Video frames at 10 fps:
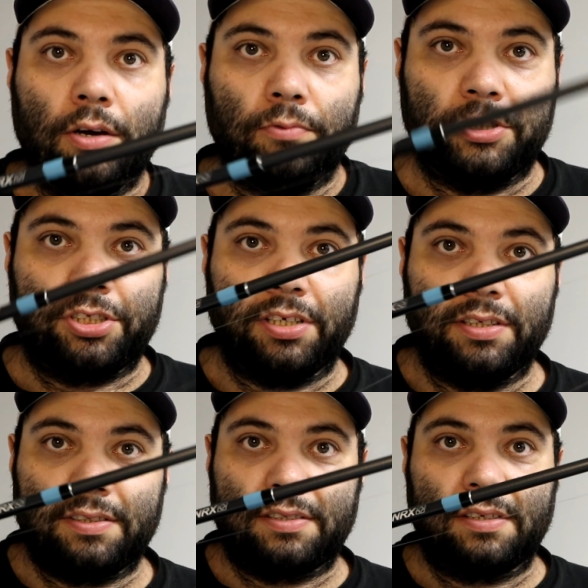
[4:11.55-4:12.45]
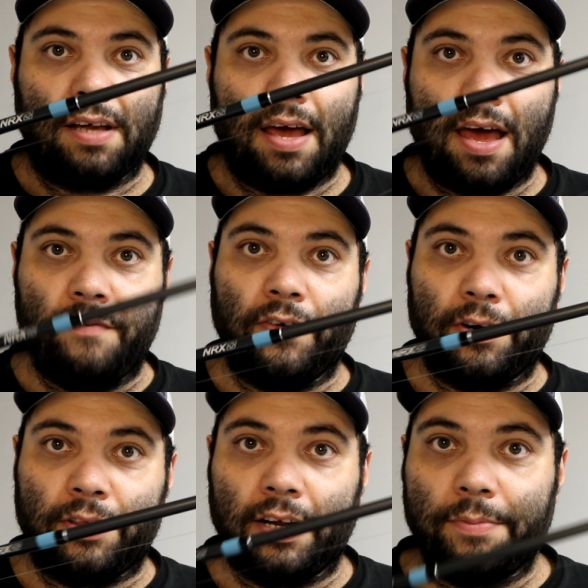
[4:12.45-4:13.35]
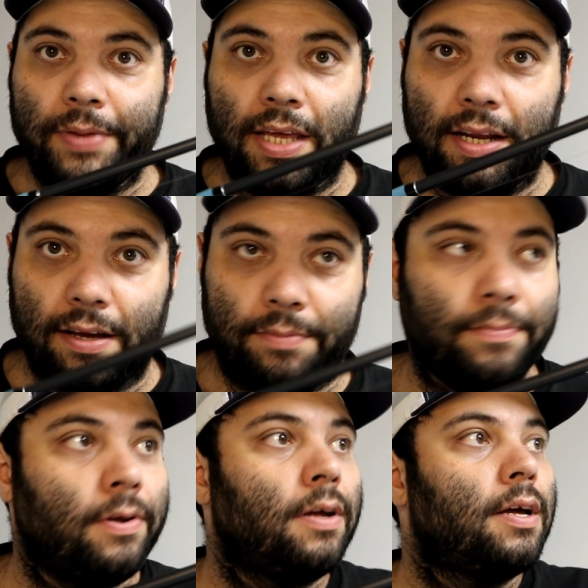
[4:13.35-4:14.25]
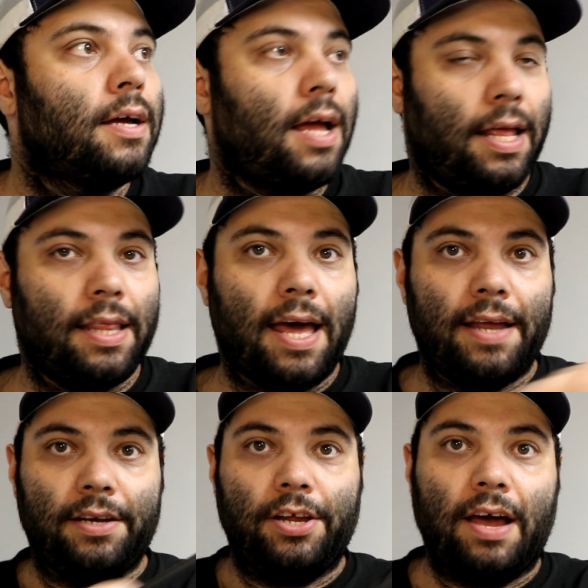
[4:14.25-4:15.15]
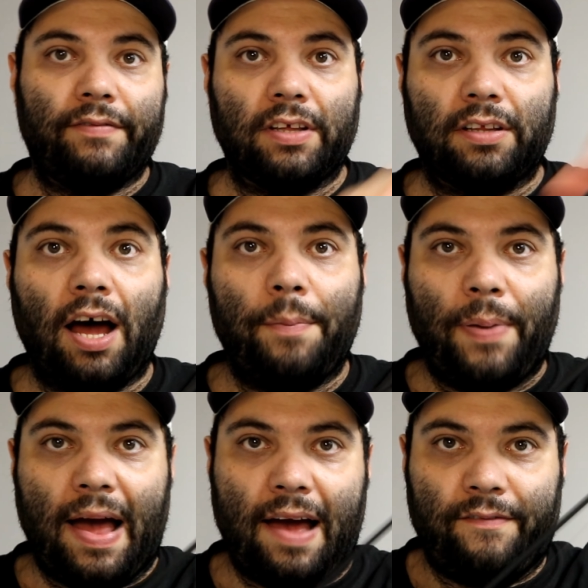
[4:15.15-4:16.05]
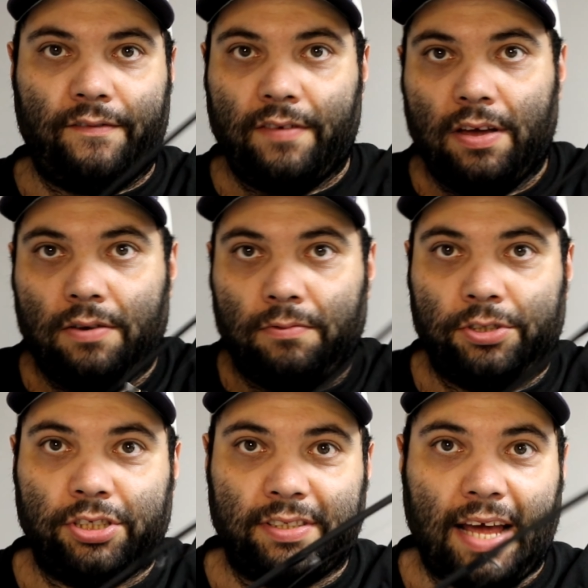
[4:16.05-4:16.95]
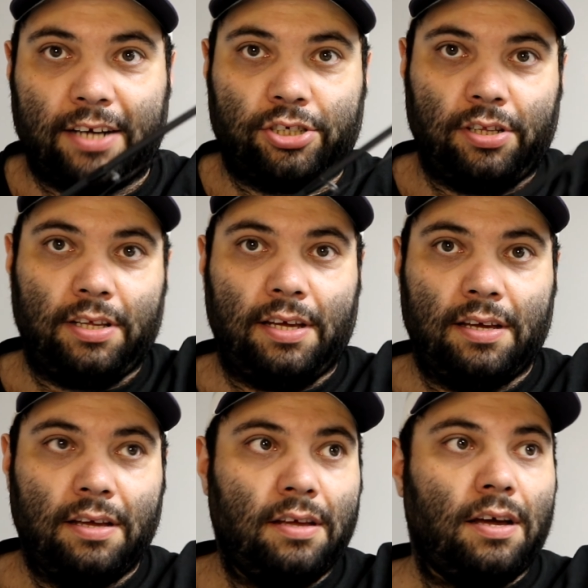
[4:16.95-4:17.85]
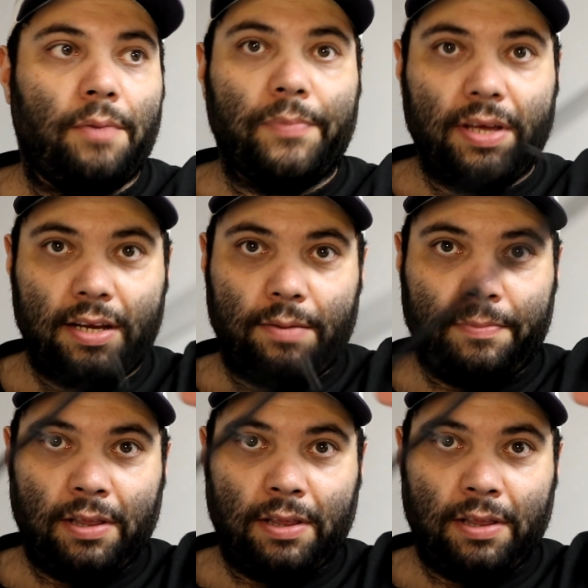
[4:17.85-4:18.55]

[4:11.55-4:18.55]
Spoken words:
which is heavier than a medium, and then you have the top half, which is actually a medium